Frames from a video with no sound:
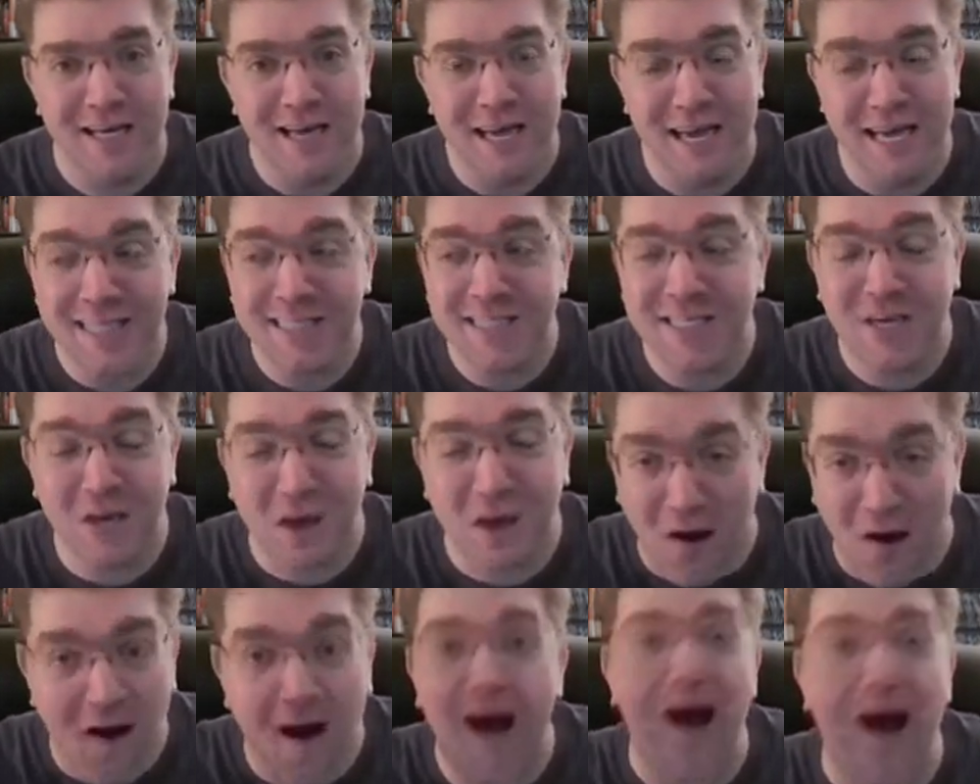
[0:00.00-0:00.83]
It's
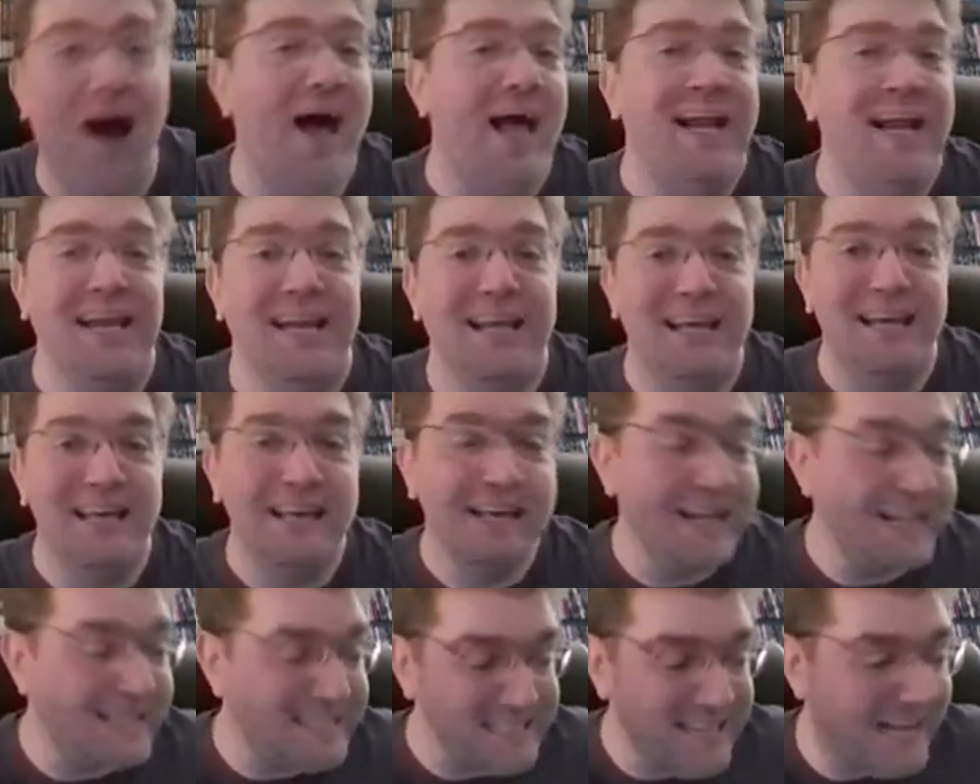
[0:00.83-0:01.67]
gone.
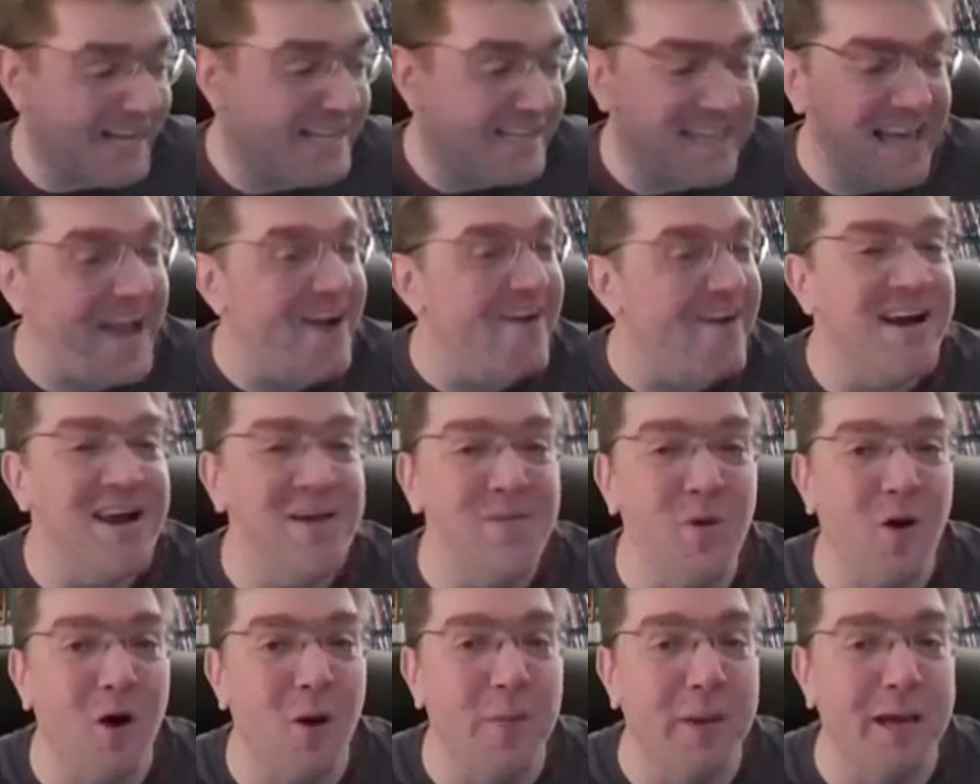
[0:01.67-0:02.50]
It's not there
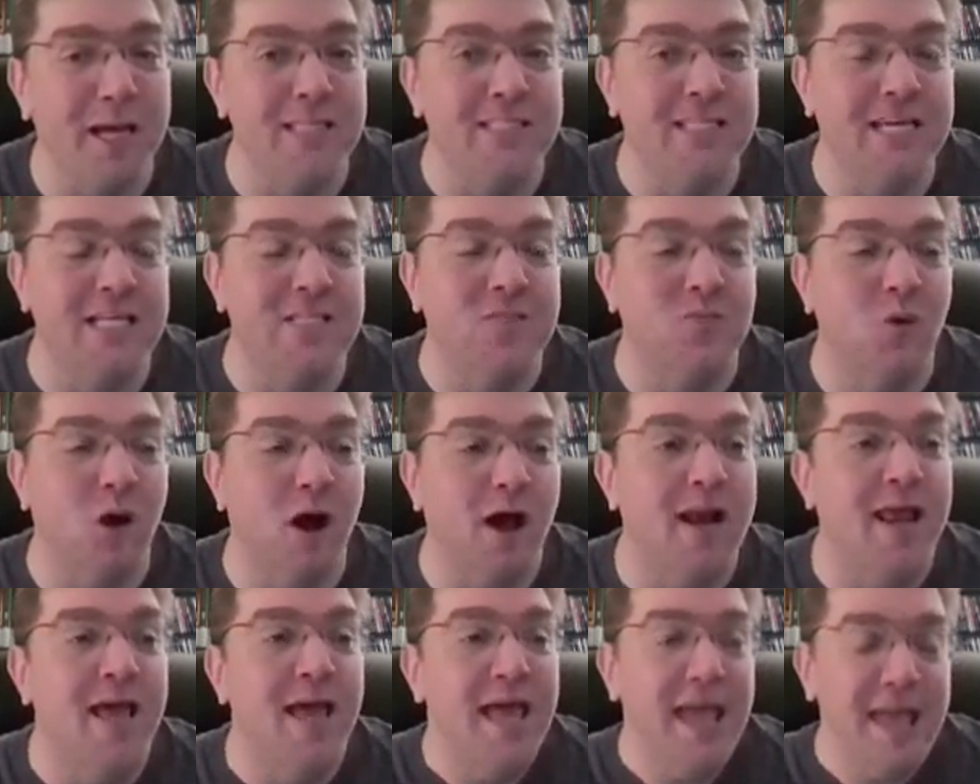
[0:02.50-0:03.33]
anymore because guess
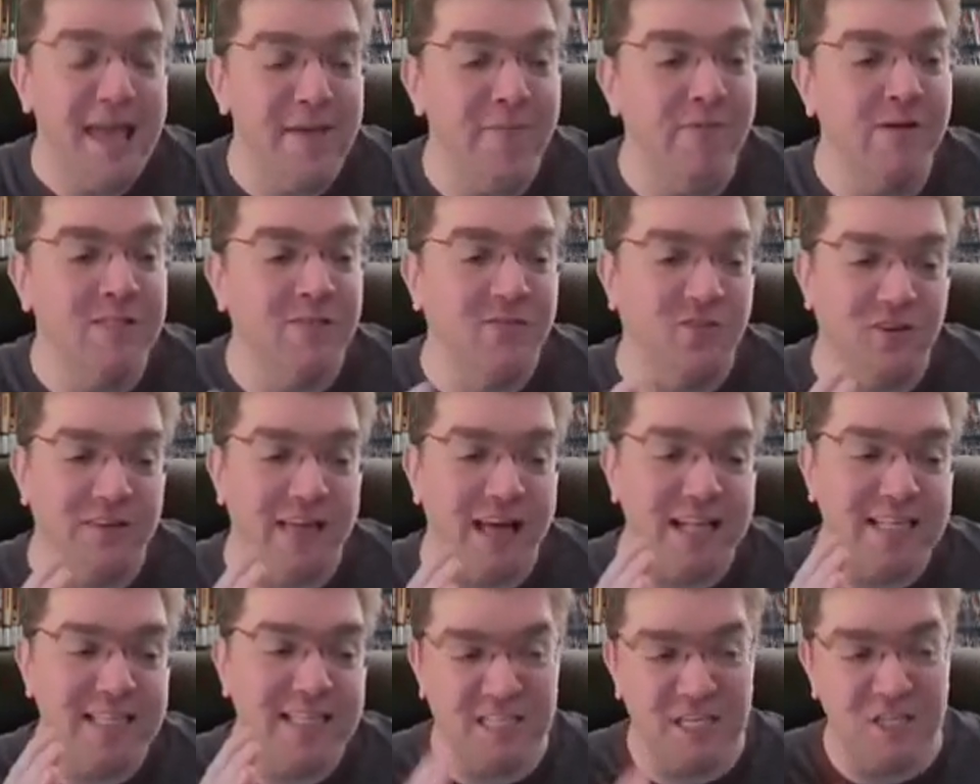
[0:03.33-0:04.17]
what? It was for
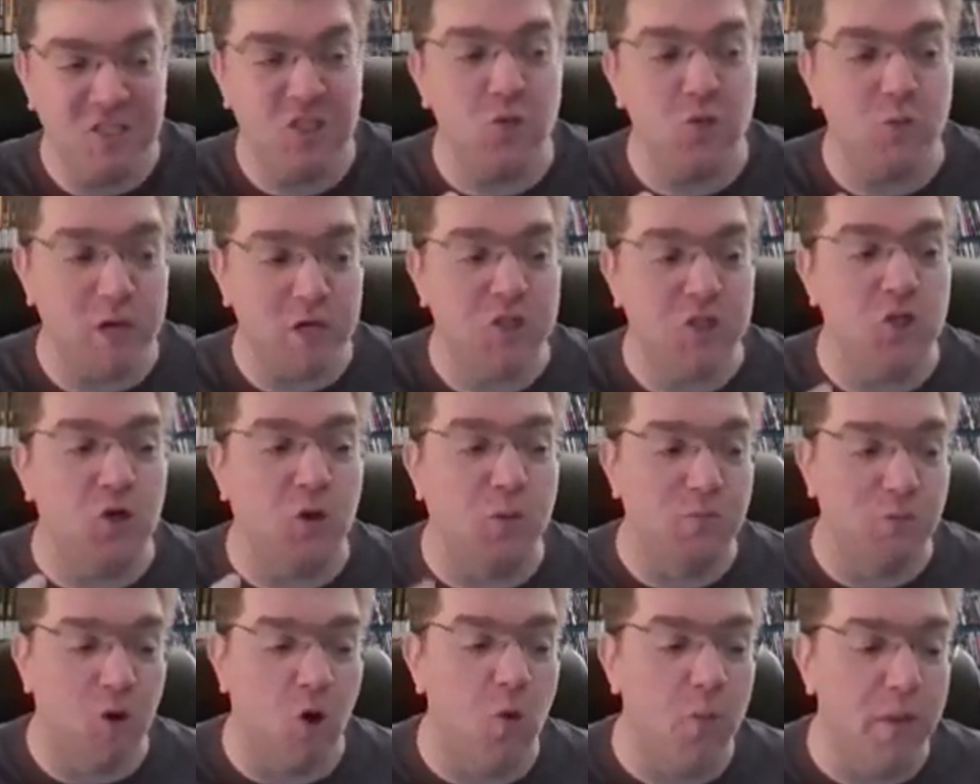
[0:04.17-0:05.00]
that
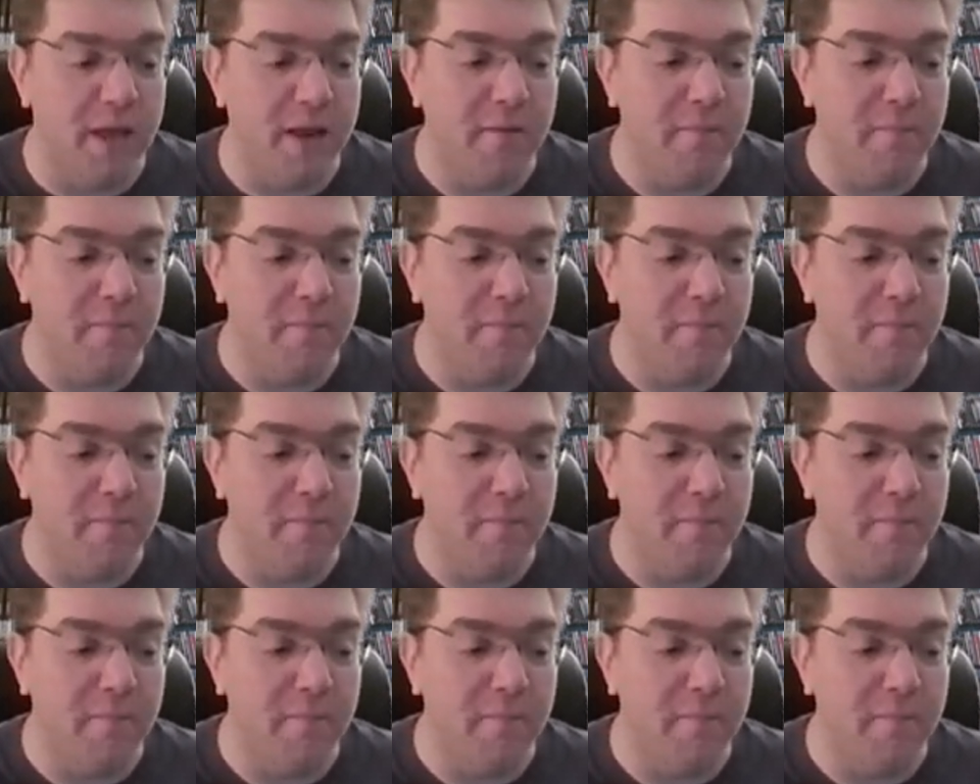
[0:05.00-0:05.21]
situational moment